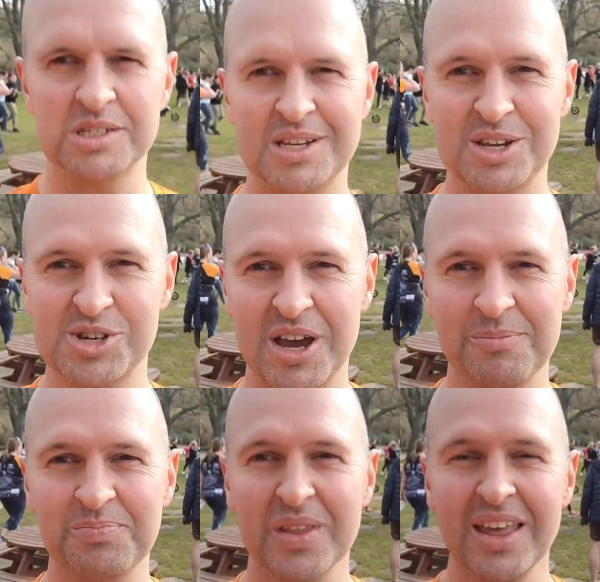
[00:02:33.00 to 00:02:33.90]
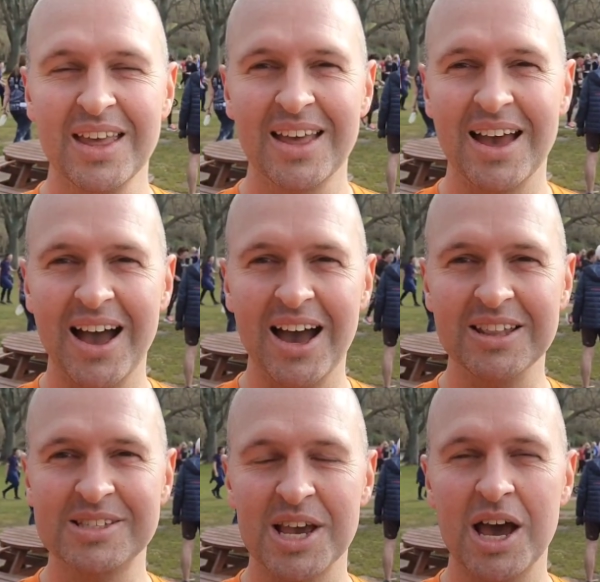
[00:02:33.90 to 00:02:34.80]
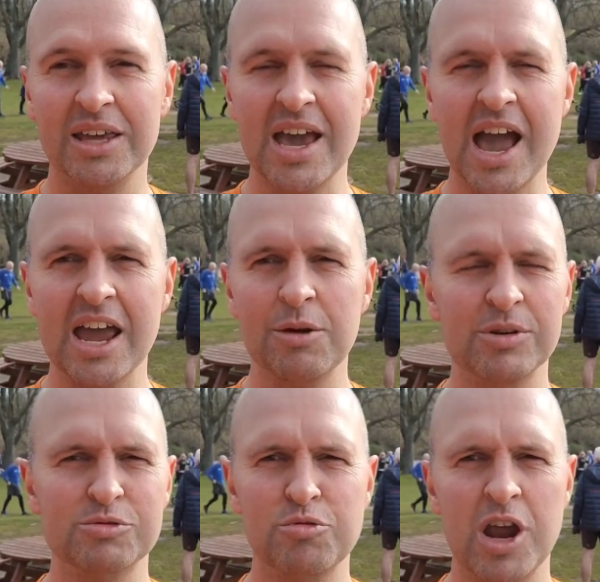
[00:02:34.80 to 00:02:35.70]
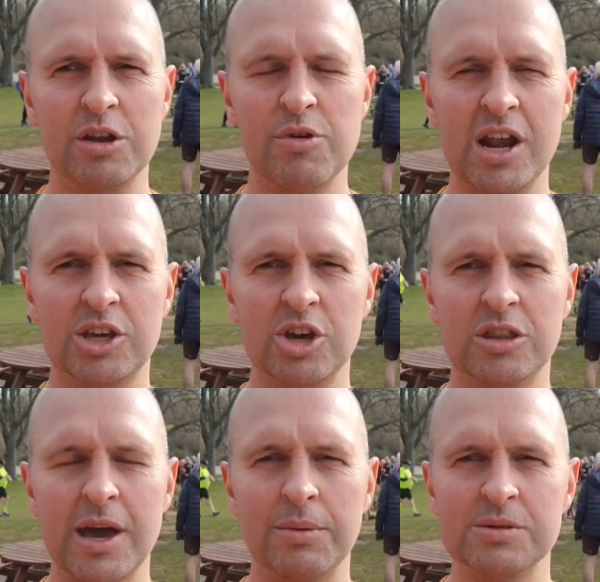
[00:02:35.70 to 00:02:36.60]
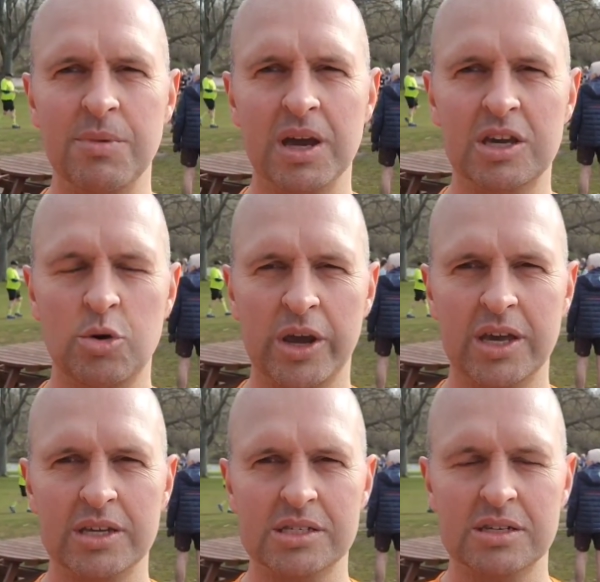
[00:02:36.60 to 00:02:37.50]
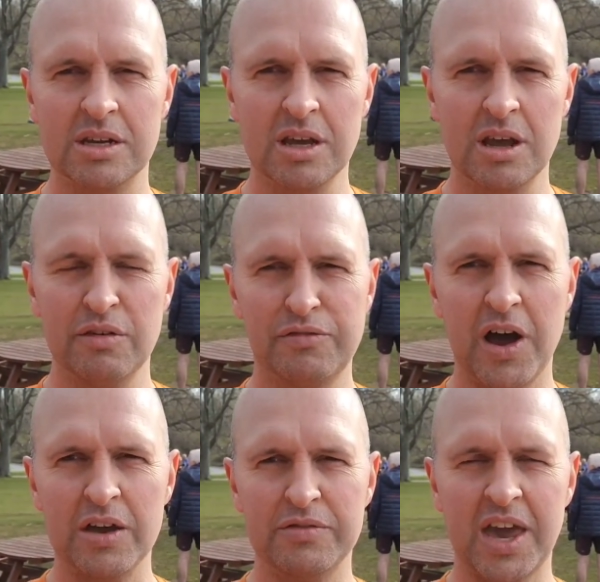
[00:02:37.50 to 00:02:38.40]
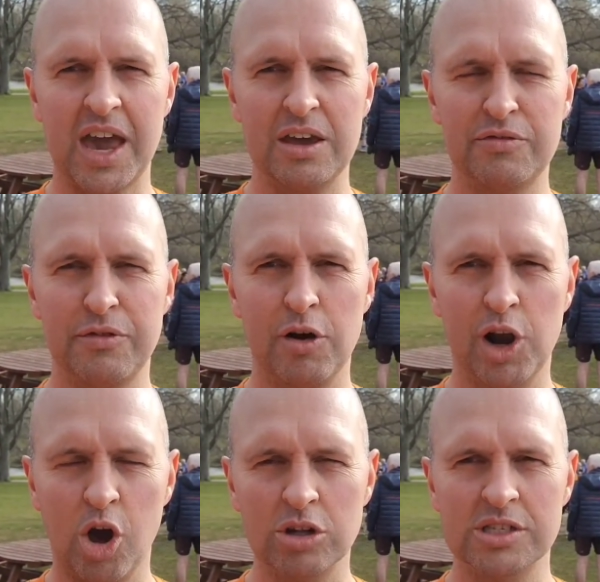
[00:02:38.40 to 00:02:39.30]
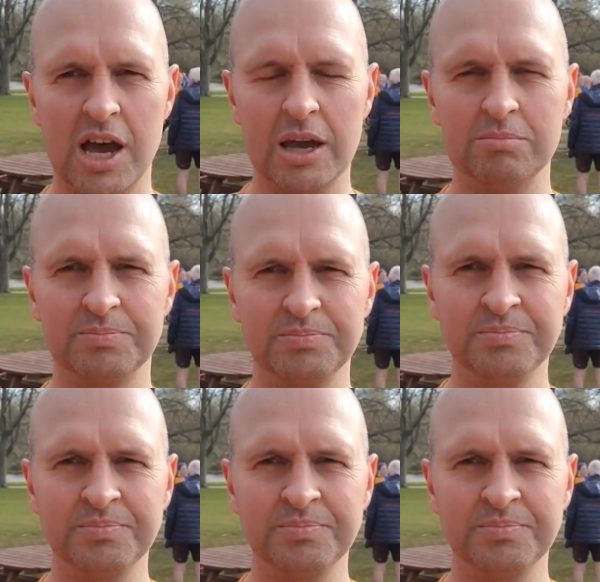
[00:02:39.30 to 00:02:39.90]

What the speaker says: Runners t-shirt, and yeah, it was really, really good. That was my quickest 5k for a long time.